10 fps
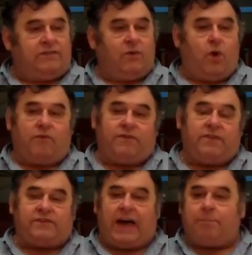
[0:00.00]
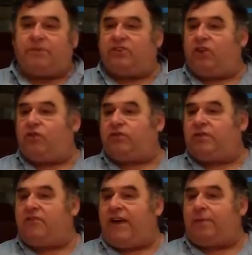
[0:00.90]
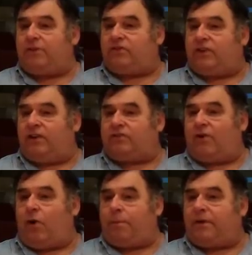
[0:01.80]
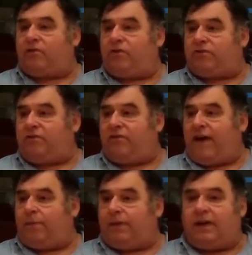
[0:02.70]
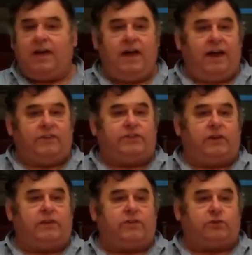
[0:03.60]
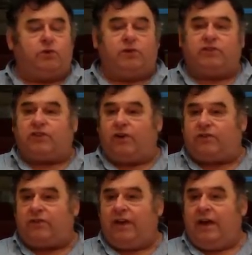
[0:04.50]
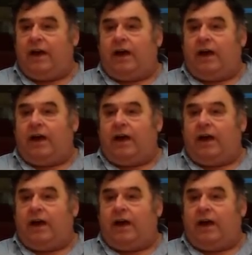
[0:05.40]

So often this happens in Christian families. Kids grow up in a Christian family and Sunday school and church.